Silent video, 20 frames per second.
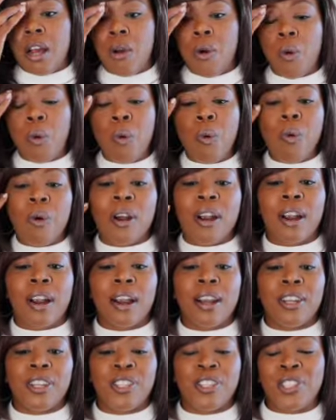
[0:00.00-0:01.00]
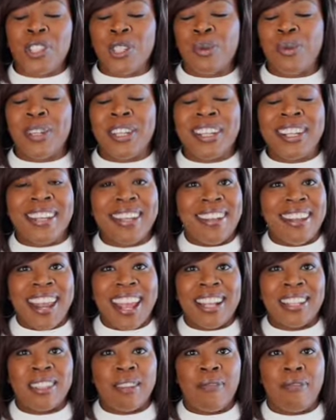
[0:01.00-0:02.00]
or you just want to
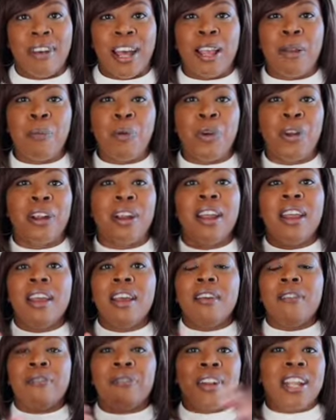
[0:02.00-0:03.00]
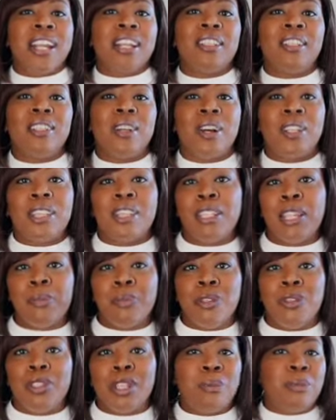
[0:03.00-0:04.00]
connect and find more friends on the
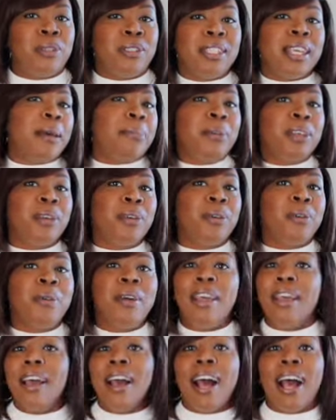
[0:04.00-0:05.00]
www,